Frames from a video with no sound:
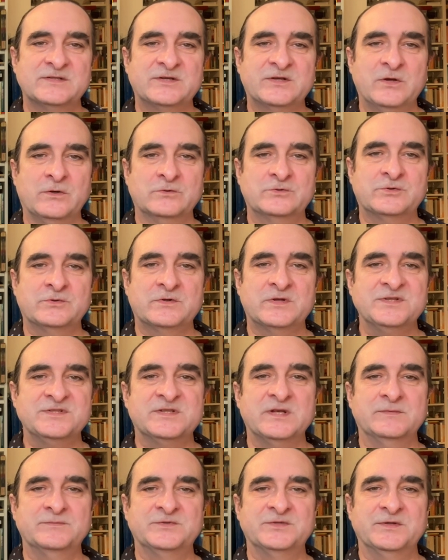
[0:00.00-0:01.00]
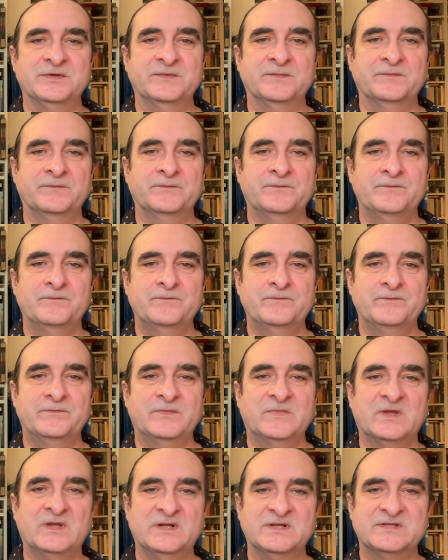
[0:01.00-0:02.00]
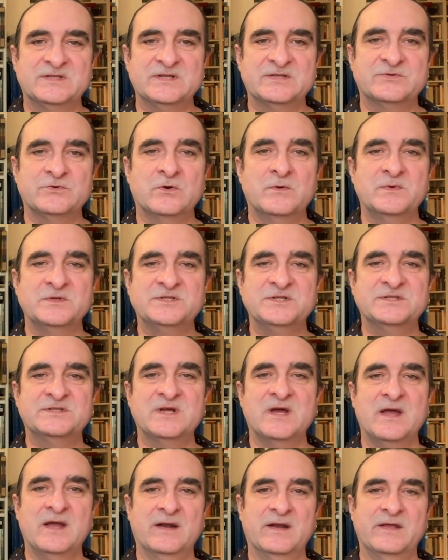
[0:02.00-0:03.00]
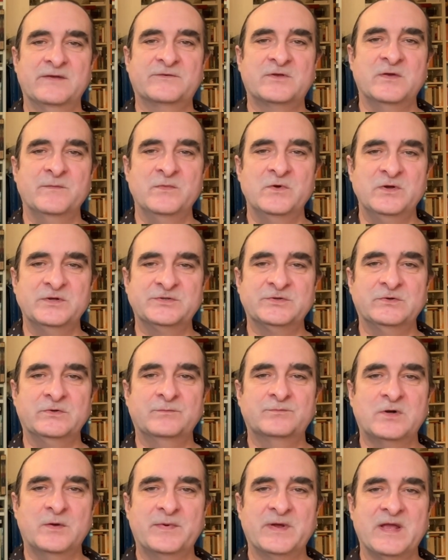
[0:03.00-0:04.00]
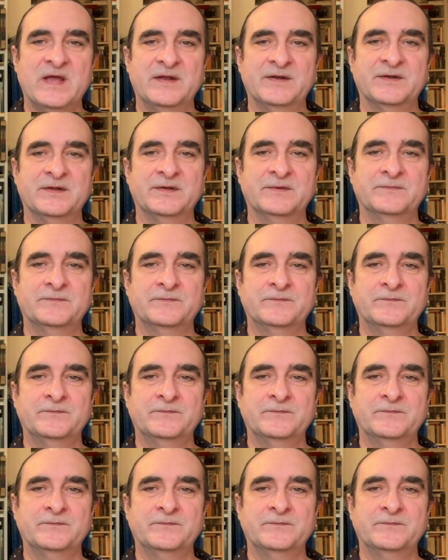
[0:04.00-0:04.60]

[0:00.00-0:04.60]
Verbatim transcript: cultural consumption consists almost entirely of commercial propaganda.